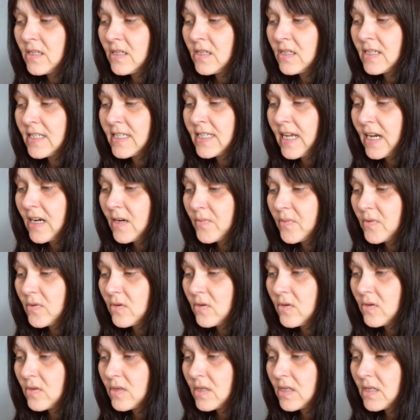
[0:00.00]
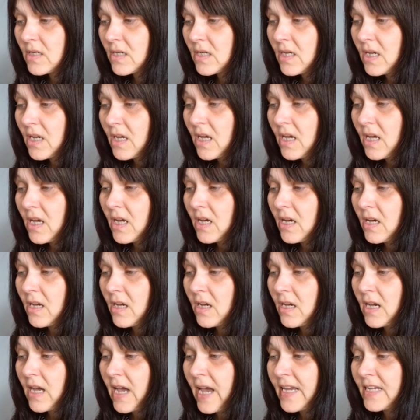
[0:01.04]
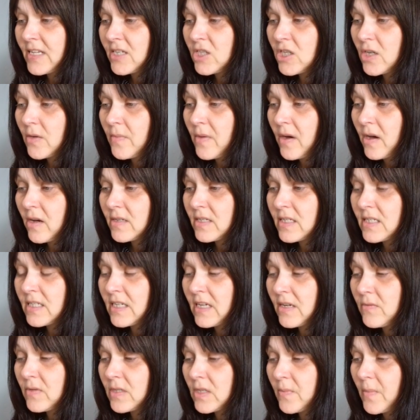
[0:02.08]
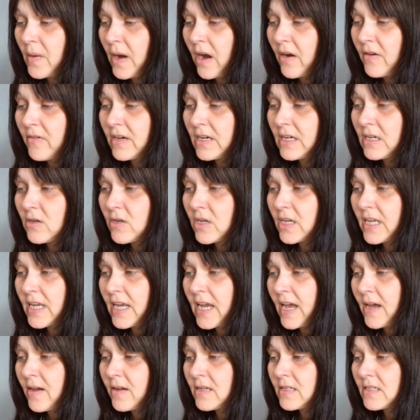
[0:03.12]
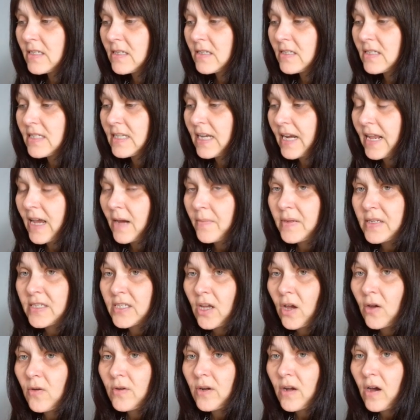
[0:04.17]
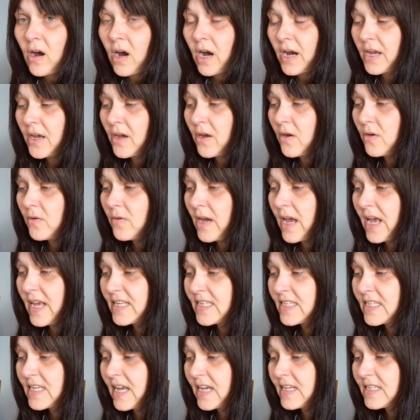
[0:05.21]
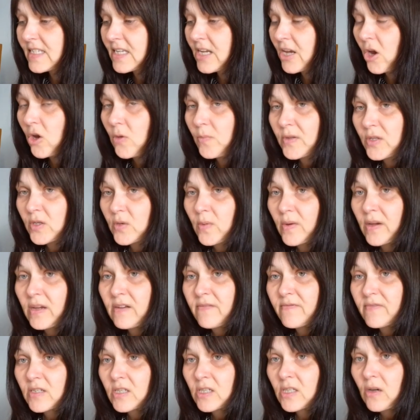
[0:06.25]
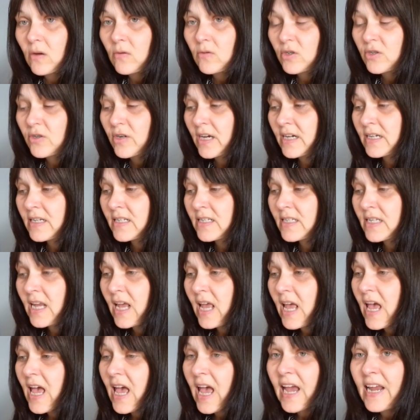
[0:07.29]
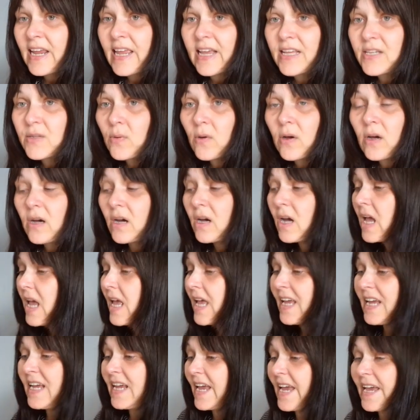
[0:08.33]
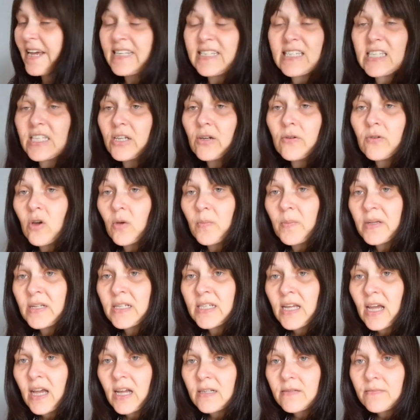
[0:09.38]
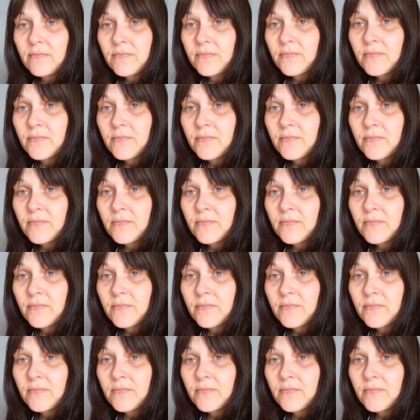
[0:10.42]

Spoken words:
to sell abroad. HMRC was apparently looking at setting up its own IOSS go-between for sole traders, and guess what? It's still not been done.